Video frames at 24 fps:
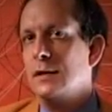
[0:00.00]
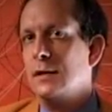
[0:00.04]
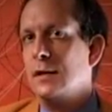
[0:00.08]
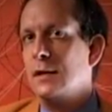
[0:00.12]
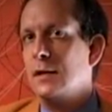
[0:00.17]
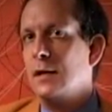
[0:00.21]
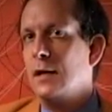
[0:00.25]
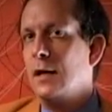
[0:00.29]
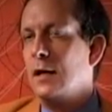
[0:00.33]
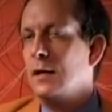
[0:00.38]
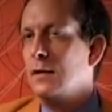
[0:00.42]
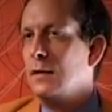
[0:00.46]

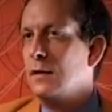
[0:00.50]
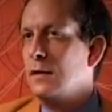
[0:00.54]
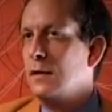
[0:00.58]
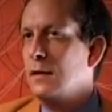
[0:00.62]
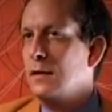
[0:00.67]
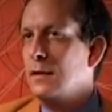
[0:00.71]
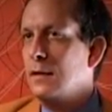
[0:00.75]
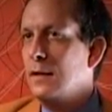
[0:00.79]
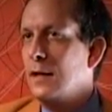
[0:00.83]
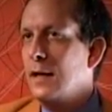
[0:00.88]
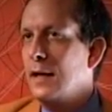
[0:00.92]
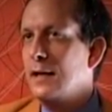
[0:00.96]
other
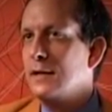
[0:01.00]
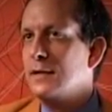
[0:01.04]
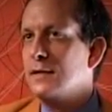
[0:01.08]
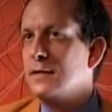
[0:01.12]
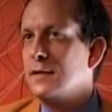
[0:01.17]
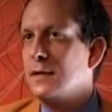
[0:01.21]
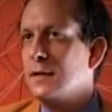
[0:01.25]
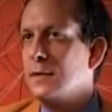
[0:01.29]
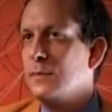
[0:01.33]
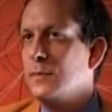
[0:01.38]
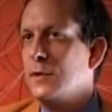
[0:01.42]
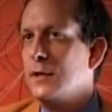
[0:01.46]
than
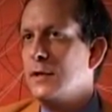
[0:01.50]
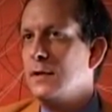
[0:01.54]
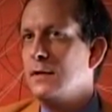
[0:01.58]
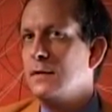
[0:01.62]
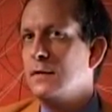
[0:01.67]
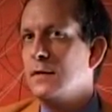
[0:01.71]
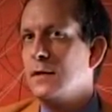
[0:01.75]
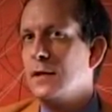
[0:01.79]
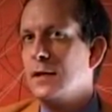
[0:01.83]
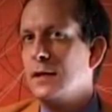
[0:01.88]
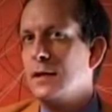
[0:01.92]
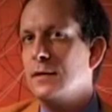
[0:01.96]
that, I
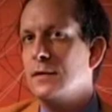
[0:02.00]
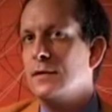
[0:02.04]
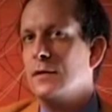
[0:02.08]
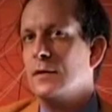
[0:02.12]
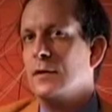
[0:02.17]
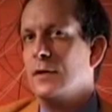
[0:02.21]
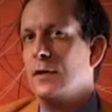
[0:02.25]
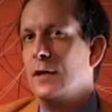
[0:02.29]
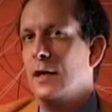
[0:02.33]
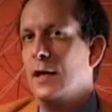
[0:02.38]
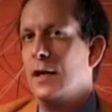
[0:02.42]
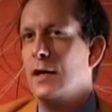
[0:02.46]
mean,
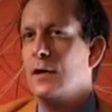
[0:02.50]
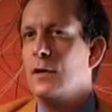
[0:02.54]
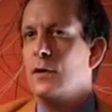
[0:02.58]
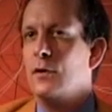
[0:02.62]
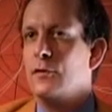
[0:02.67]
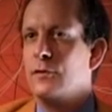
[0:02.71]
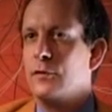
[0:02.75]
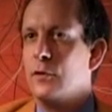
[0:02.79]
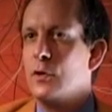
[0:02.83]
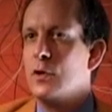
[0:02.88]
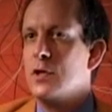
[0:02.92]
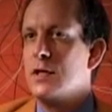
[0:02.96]
yeah,
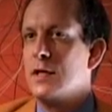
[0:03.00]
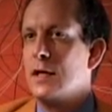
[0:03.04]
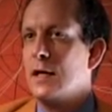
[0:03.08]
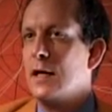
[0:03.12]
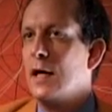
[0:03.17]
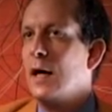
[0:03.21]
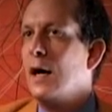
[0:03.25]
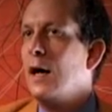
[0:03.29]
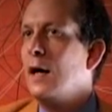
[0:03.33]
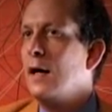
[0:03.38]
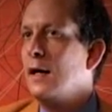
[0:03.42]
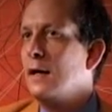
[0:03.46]
of course
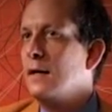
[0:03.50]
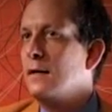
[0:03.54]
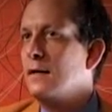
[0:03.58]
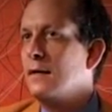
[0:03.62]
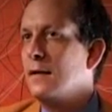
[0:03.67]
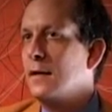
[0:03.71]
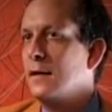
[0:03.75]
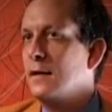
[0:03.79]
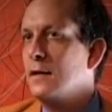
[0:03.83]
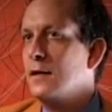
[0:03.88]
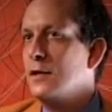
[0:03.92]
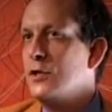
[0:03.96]
there are
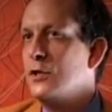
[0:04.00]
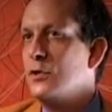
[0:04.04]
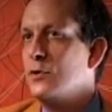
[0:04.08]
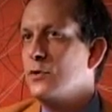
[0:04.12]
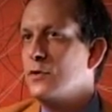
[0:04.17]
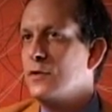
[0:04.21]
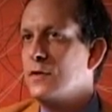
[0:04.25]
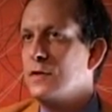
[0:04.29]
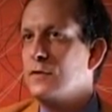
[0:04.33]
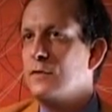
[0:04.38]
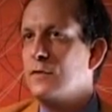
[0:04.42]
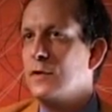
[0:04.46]
ethical
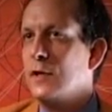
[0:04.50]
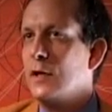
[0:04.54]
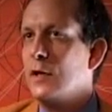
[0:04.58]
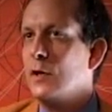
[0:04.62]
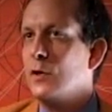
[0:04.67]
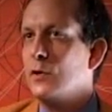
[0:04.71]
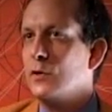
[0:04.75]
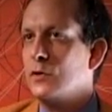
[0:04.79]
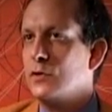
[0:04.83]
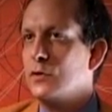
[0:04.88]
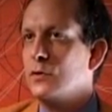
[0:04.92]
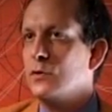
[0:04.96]
issues if you
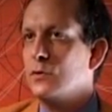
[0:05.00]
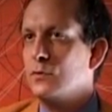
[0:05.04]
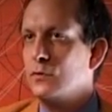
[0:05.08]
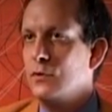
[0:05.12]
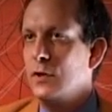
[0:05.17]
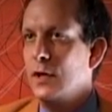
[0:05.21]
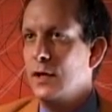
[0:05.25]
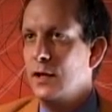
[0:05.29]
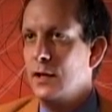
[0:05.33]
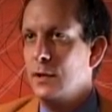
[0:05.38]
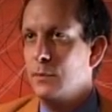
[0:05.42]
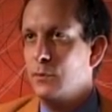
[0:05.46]
go to
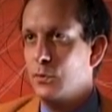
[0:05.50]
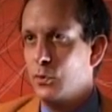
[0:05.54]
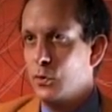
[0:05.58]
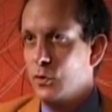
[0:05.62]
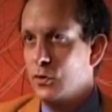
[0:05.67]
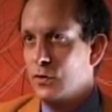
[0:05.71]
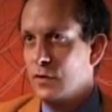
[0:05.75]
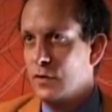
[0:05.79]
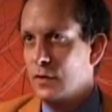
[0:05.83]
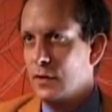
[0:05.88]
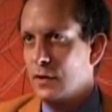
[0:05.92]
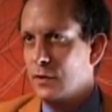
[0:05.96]
really
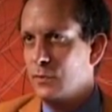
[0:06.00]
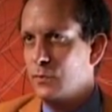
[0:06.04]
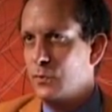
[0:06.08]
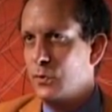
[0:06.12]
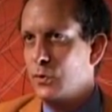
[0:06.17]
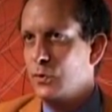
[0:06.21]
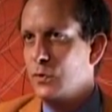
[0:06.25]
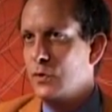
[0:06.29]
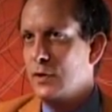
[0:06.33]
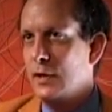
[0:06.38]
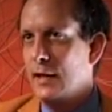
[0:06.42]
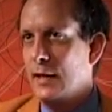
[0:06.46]
brutal
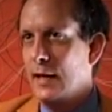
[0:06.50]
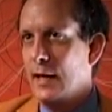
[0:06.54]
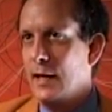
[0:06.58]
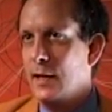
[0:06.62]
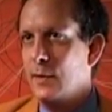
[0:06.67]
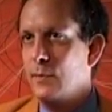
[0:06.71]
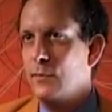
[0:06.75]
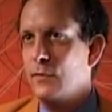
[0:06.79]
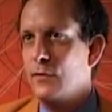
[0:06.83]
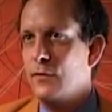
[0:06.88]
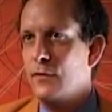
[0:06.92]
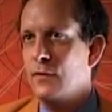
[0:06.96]
computer
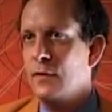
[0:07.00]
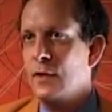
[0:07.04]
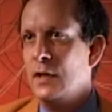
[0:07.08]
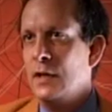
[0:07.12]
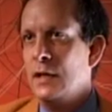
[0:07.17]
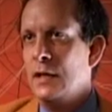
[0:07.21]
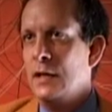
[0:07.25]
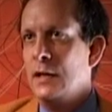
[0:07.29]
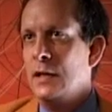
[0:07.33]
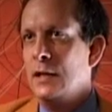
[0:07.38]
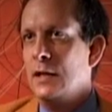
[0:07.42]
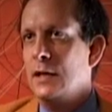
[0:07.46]
games.
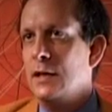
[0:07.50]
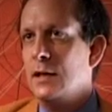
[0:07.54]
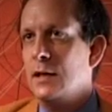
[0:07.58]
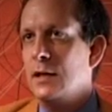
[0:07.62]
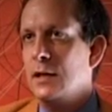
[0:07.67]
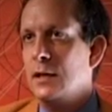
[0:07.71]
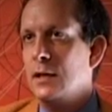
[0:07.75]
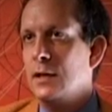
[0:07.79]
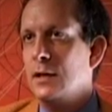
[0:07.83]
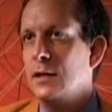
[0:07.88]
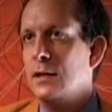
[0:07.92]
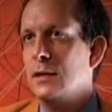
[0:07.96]
There
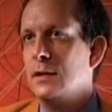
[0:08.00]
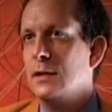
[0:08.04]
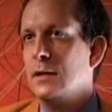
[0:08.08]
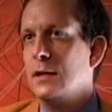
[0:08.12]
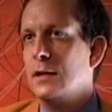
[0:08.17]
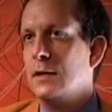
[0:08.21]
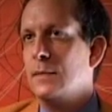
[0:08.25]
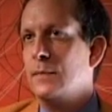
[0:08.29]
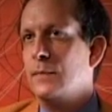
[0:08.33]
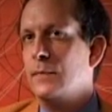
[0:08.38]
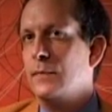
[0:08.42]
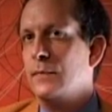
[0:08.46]

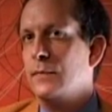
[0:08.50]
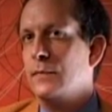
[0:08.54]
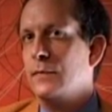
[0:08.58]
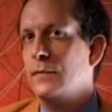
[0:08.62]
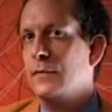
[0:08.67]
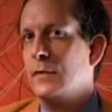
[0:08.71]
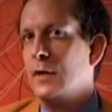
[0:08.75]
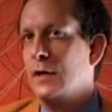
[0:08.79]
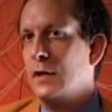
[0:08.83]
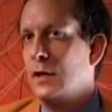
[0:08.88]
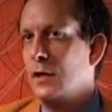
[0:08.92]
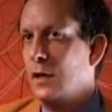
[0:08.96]

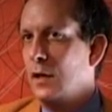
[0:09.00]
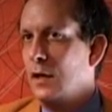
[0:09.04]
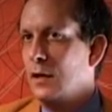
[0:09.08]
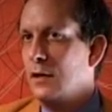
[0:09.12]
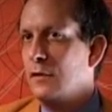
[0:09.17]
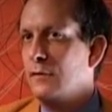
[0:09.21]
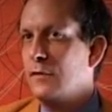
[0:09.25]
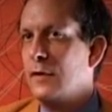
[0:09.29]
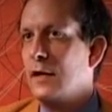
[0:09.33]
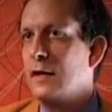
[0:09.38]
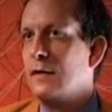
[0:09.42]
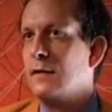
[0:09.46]
are a
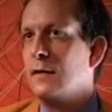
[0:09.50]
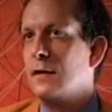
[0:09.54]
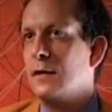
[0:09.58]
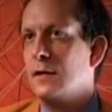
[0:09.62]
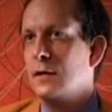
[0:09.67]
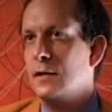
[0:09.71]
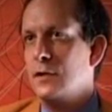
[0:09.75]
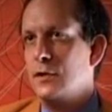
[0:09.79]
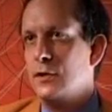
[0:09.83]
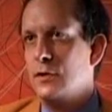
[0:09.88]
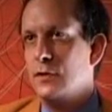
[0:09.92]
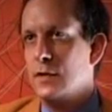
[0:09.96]
lot of
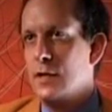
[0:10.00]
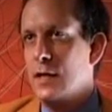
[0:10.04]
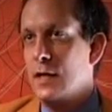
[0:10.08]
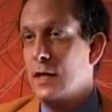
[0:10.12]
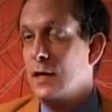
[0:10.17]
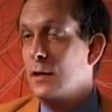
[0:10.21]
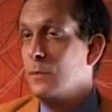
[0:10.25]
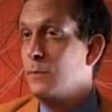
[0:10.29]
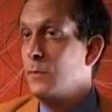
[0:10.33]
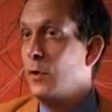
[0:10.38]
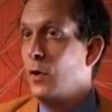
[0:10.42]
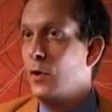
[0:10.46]
ethical issues.
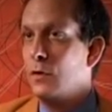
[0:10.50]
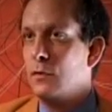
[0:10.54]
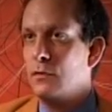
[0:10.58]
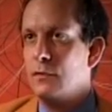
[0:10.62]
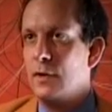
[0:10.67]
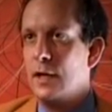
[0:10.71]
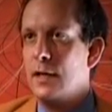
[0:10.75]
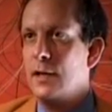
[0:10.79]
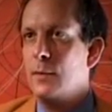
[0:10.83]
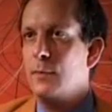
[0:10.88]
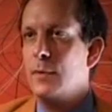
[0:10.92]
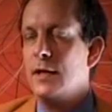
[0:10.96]
They're
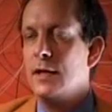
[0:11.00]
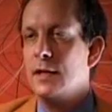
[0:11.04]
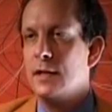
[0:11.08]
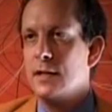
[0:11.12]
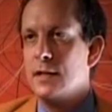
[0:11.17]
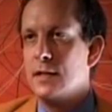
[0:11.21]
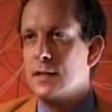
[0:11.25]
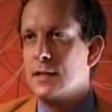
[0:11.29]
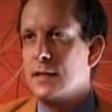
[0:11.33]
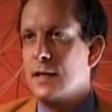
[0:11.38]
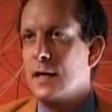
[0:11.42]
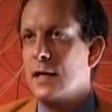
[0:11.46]
already being
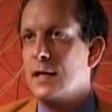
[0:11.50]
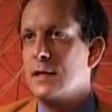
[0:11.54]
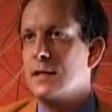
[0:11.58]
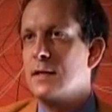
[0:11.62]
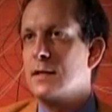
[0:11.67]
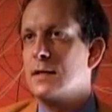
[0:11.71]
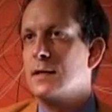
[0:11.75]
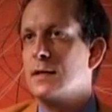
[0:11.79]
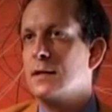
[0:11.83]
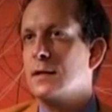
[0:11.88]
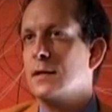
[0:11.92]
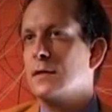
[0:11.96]

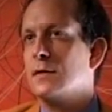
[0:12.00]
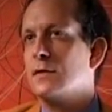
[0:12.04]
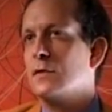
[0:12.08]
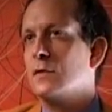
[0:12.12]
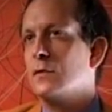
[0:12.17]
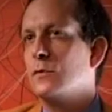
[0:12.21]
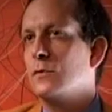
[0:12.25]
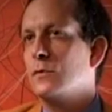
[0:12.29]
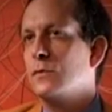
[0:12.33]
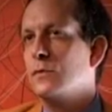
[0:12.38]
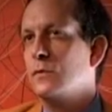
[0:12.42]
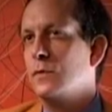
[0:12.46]
discussed,
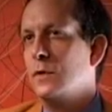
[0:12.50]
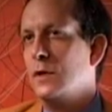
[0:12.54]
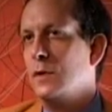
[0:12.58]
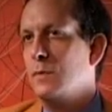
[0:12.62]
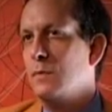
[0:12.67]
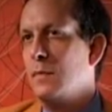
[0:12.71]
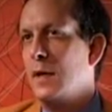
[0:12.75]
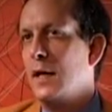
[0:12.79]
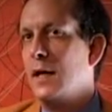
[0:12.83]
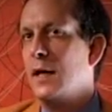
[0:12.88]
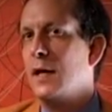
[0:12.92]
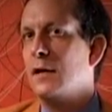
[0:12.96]
so we
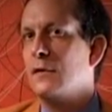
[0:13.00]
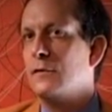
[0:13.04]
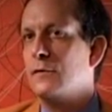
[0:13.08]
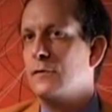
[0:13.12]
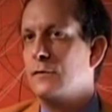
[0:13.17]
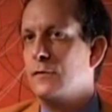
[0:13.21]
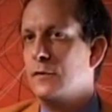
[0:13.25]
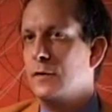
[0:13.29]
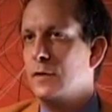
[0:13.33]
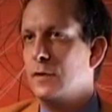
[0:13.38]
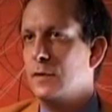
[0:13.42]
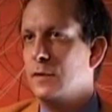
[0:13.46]
may
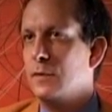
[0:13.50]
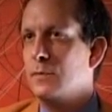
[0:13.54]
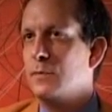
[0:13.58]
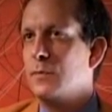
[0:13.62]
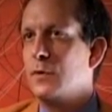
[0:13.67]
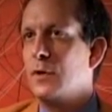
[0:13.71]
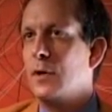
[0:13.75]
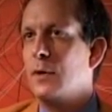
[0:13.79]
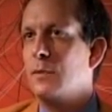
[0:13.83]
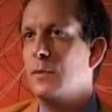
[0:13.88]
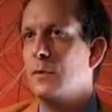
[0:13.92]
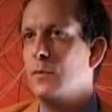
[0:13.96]
have a
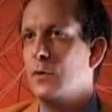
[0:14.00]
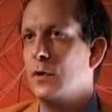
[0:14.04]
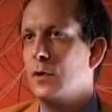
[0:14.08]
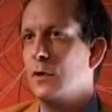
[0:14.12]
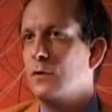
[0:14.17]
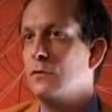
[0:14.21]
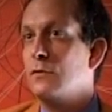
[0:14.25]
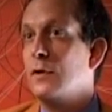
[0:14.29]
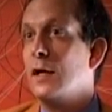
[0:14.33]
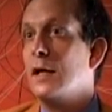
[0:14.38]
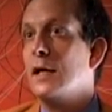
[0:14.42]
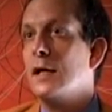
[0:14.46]
problem
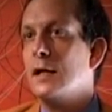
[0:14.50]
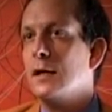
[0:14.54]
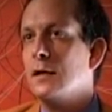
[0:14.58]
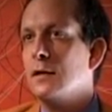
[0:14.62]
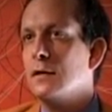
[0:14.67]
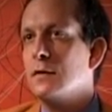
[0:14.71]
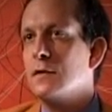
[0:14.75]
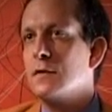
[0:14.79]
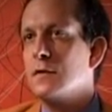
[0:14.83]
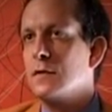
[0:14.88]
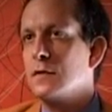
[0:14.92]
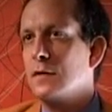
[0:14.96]
already in
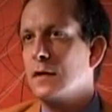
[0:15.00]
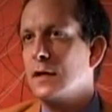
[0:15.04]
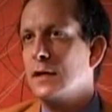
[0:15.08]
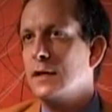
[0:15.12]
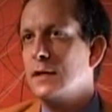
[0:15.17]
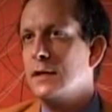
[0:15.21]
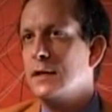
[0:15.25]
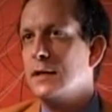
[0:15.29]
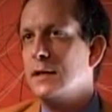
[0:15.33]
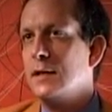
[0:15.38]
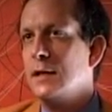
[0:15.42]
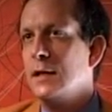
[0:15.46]
this
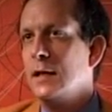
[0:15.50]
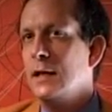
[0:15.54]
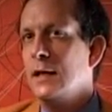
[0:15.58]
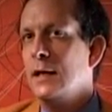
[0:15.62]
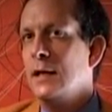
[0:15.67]
society.